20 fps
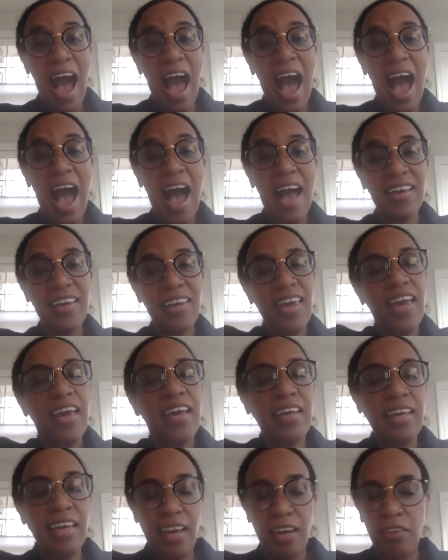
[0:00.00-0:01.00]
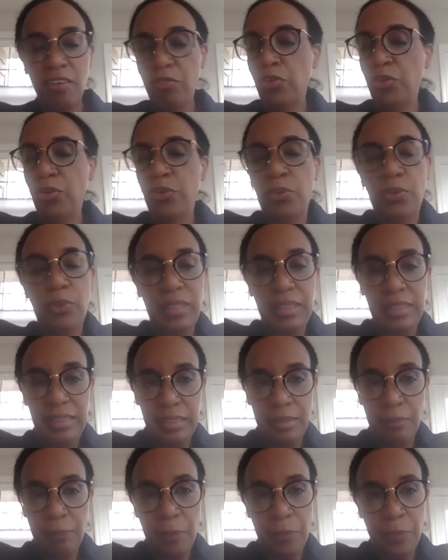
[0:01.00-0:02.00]
I can't give you a
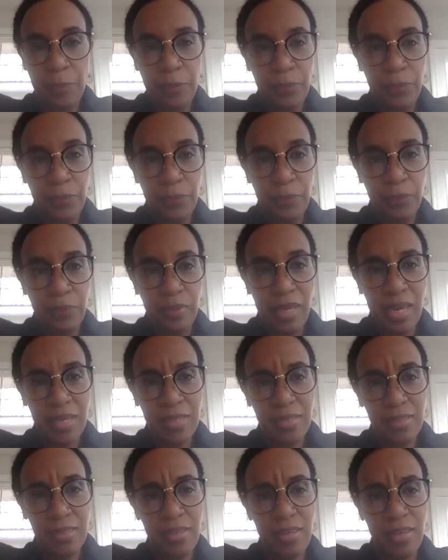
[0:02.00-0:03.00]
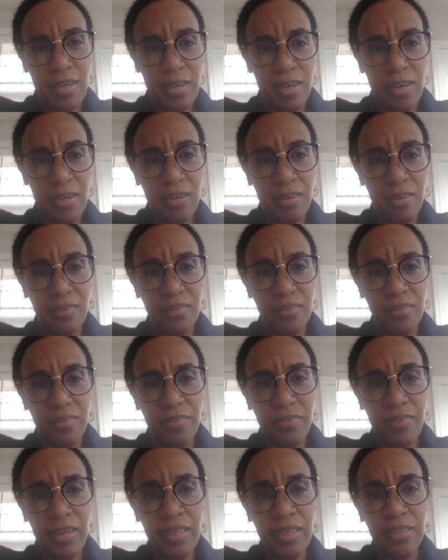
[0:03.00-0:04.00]
simple answer here,
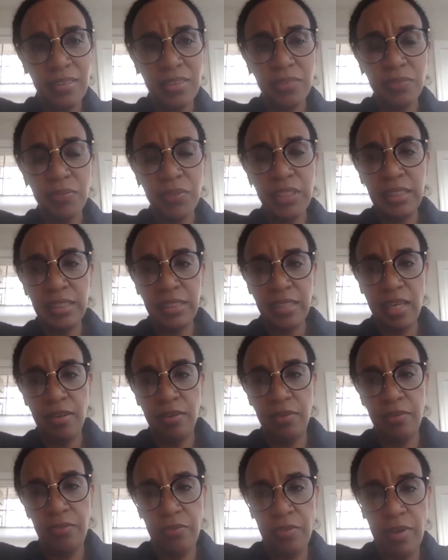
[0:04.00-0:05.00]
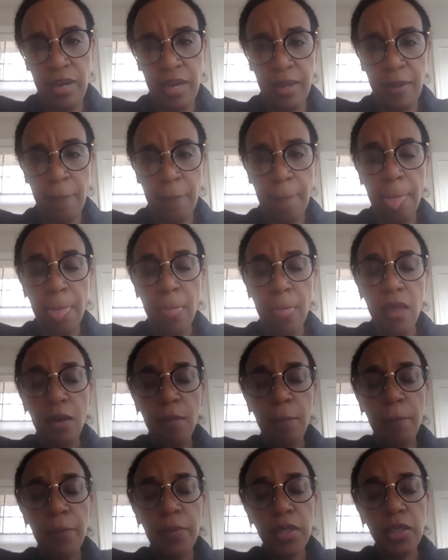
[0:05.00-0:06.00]
right? It's really tough, right?
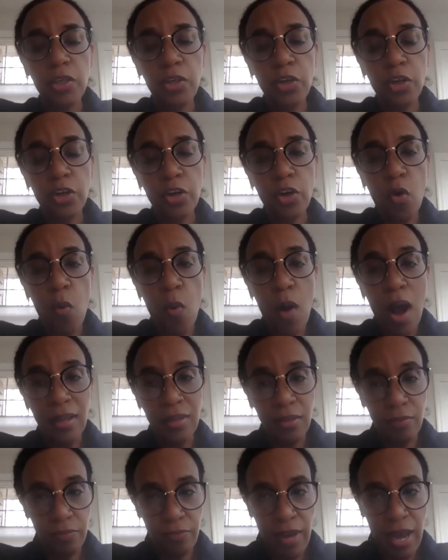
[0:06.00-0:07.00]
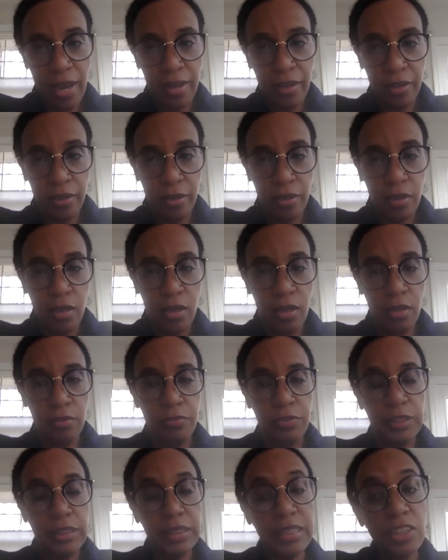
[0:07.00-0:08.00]
But your qualifier of
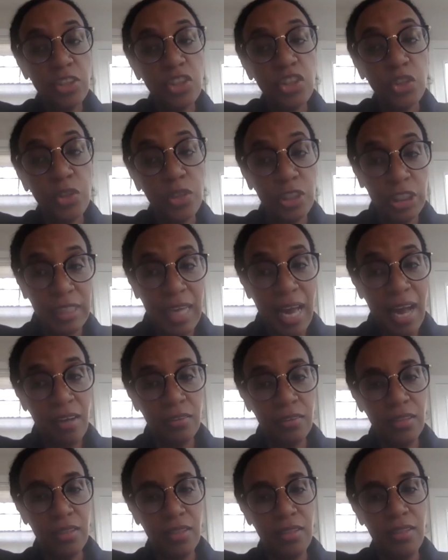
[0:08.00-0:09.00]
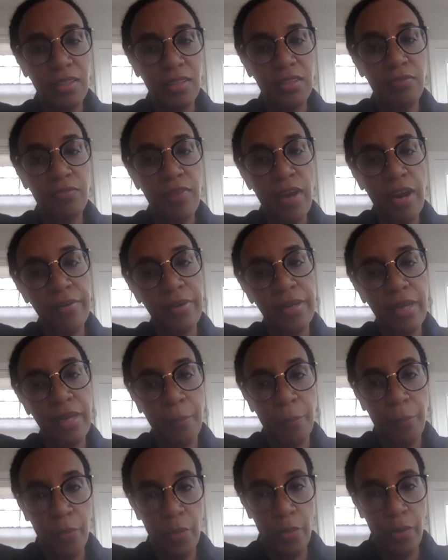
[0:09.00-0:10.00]
since your childhood is very
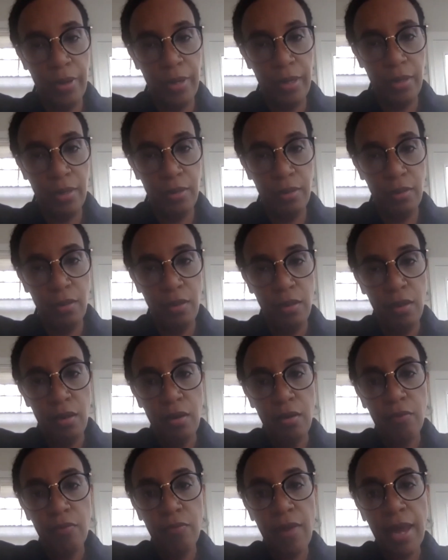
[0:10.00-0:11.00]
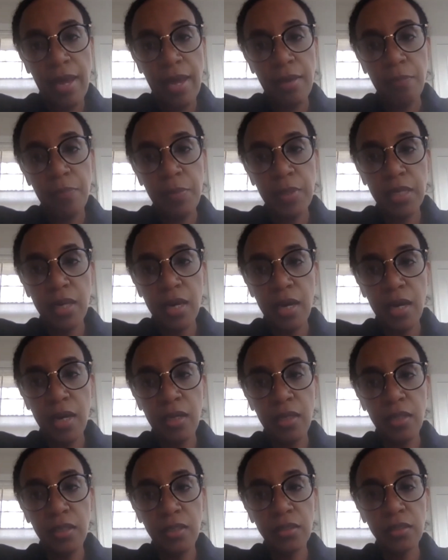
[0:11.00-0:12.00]
important, right?
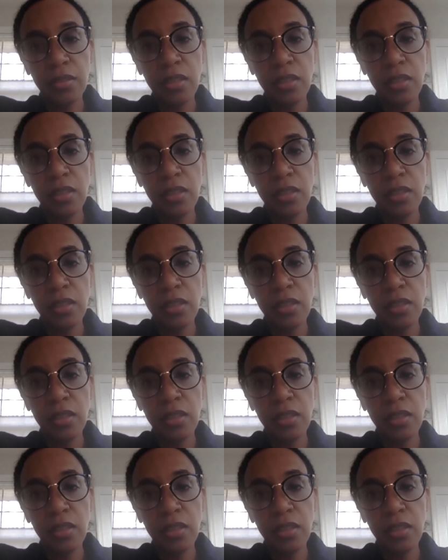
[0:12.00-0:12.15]
Because